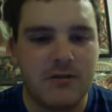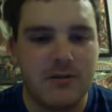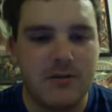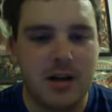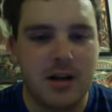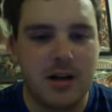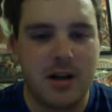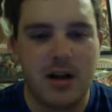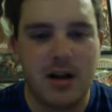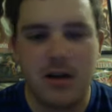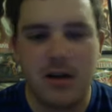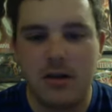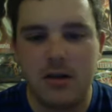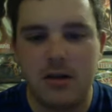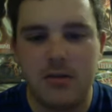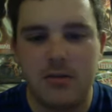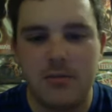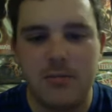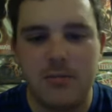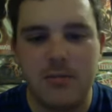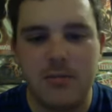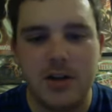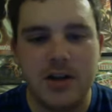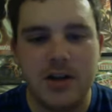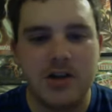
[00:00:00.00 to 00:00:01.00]
a whole
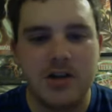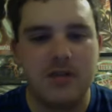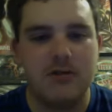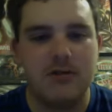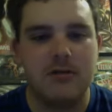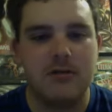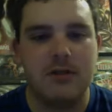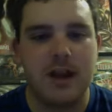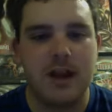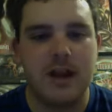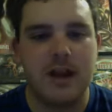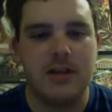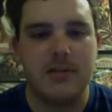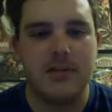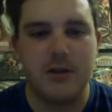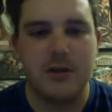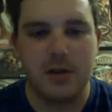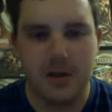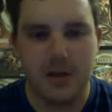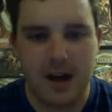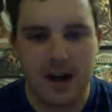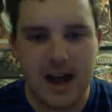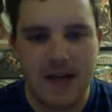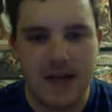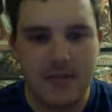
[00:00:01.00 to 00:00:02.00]
bunch of random
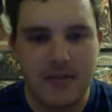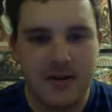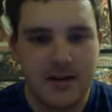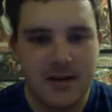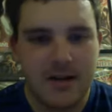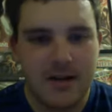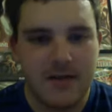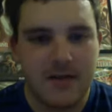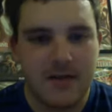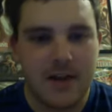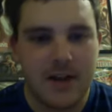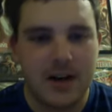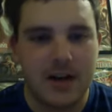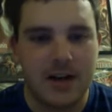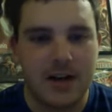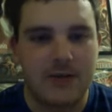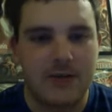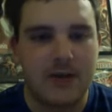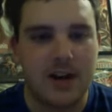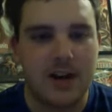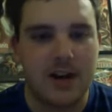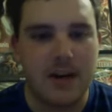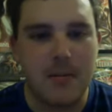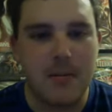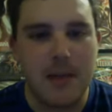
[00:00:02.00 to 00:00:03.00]
crap that are
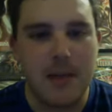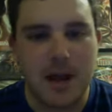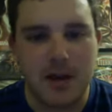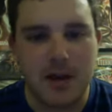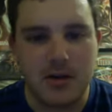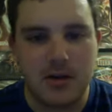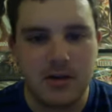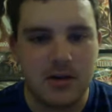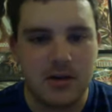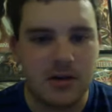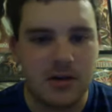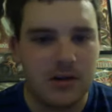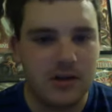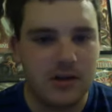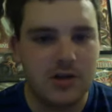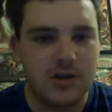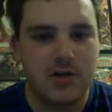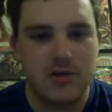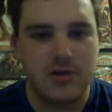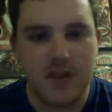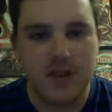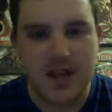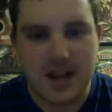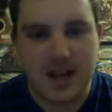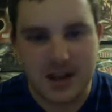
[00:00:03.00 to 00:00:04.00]
freaking metal,
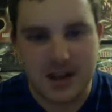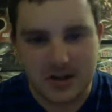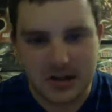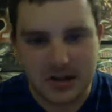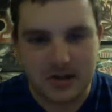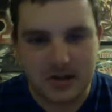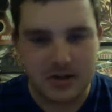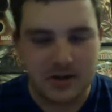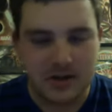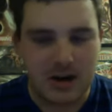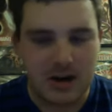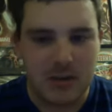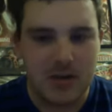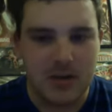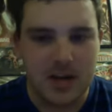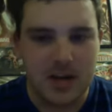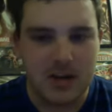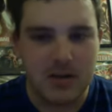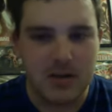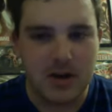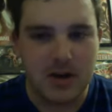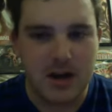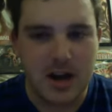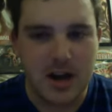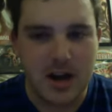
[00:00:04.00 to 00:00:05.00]
trees, and all this crap, and he
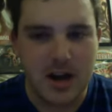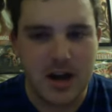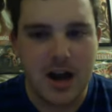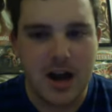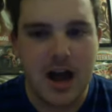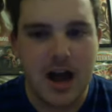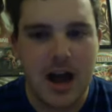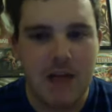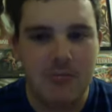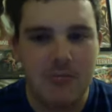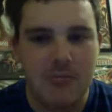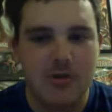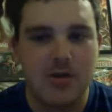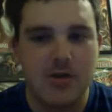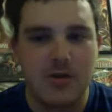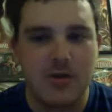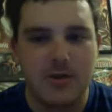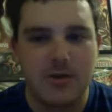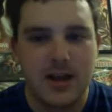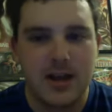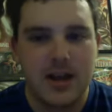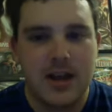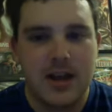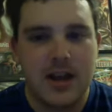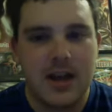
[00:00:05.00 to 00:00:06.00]
would not move.
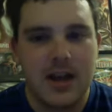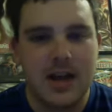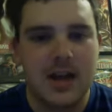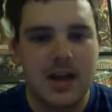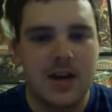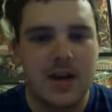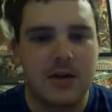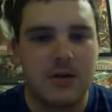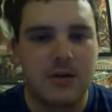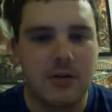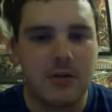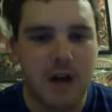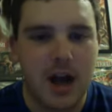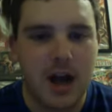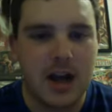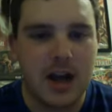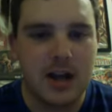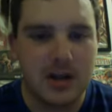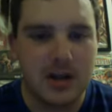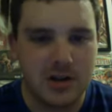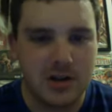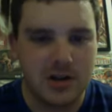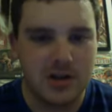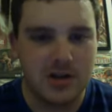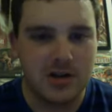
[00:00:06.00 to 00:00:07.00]
And he had a rock
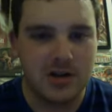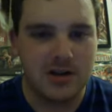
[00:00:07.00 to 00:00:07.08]
in his shoe